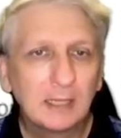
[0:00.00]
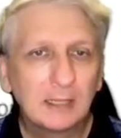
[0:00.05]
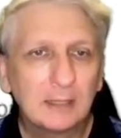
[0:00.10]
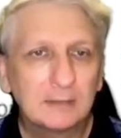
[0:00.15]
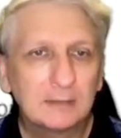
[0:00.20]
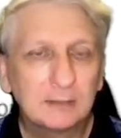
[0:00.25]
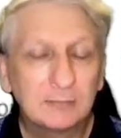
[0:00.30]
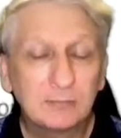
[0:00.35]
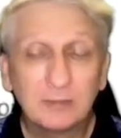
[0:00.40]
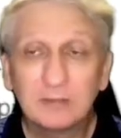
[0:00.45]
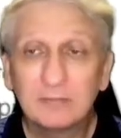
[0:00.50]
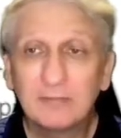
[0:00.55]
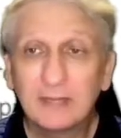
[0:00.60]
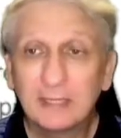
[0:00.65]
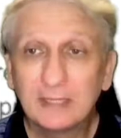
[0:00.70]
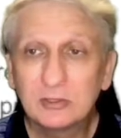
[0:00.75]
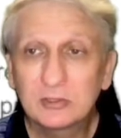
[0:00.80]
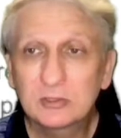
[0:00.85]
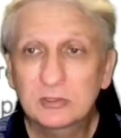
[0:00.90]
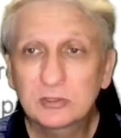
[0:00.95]
different
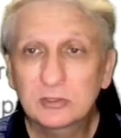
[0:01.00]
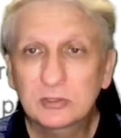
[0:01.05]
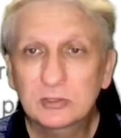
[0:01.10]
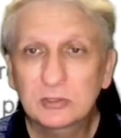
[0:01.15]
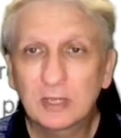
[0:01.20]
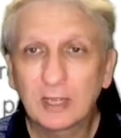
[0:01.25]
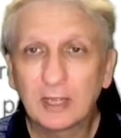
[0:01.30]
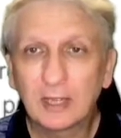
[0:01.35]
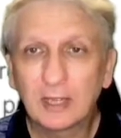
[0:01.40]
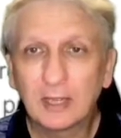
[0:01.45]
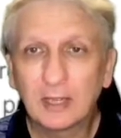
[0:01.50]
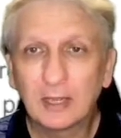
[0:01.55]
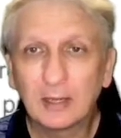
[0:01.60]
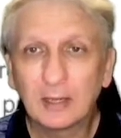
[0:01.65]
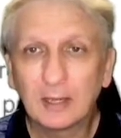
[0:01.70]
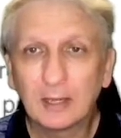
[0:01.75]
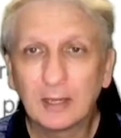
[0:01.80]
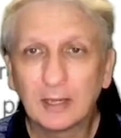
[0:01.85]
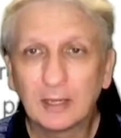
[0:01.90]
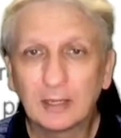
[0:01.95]
events,
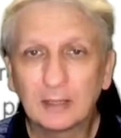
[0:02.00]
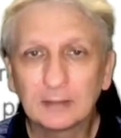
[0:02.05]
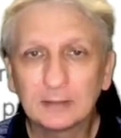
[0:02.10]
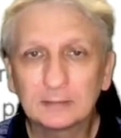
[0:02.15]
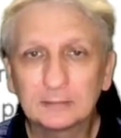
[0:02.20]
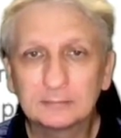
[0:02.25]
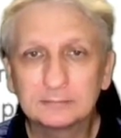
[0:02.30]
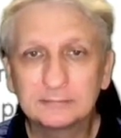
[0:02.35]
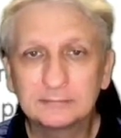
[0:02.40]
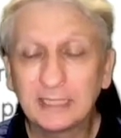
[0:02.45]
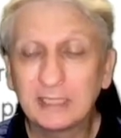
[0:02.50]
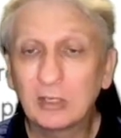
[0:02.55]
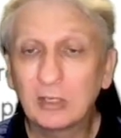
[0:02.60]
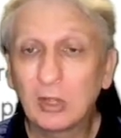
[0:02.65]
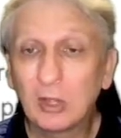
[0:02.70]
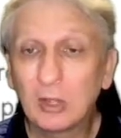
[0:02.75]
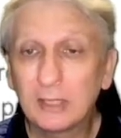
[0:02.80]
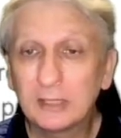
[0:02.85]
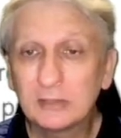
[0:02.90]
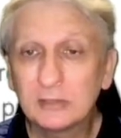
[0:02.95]
uh,
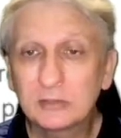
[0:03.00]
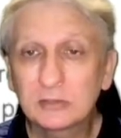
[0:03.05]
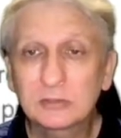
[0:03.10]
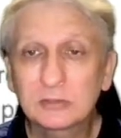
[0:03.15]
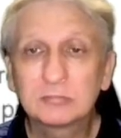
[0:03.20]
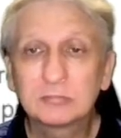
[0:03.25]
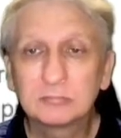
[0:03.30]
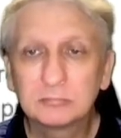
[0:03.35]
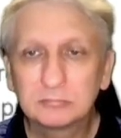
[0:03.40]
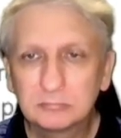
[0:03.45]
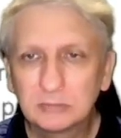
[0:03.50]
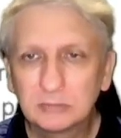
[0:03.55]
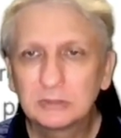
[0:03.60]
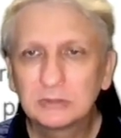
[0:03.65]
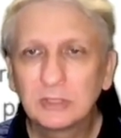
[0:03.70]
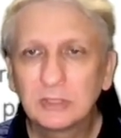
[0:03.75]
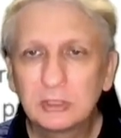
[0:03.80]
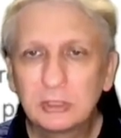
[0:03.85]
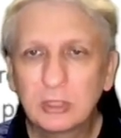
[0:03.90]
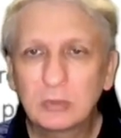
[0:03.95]
deadlines,
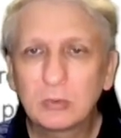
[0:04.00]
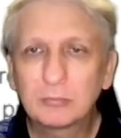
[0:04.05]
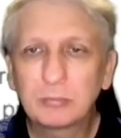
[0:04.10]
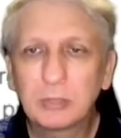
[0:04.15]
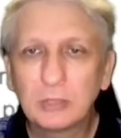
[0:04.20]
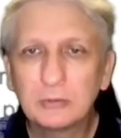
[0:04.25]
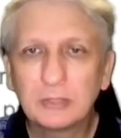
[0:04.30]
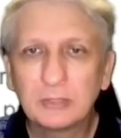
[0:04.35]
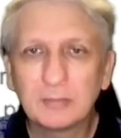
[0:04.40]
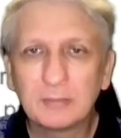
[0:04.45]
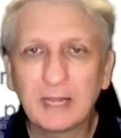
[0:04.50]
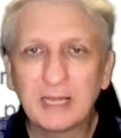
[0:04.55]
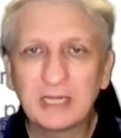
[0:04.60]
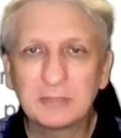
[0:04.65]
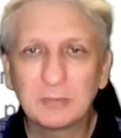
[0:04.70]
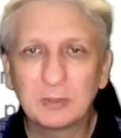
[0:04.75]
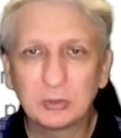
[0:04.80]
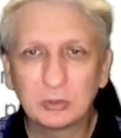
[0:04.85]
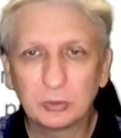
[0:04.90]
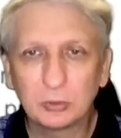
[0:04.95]
the general project
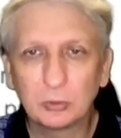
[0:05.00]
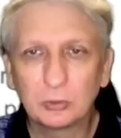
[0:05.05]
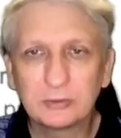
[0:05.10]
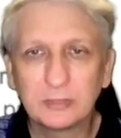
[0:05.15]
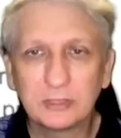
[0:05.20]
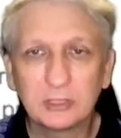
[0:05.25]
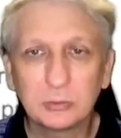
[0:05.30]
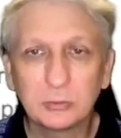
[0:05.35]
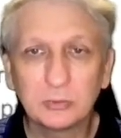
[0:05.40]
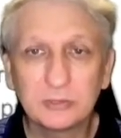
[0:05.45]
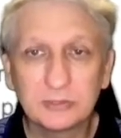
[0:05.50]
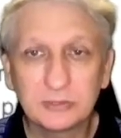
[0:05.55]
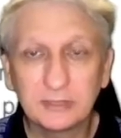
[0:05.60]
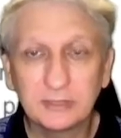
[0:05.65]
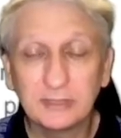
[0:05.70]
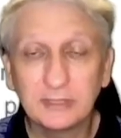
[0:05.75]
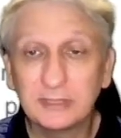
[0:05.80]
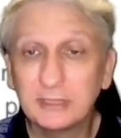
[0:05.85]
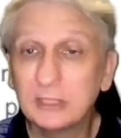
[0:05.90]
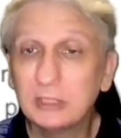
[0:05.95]
management tools that you would
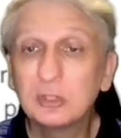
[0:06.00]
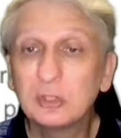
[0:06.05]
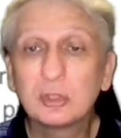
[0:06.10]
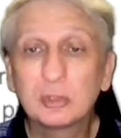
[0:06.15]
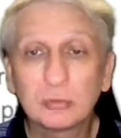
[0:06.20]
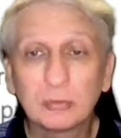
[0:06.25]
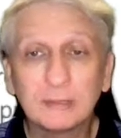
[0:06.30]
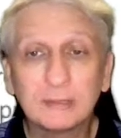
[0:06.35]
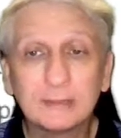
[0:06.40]
see in industry.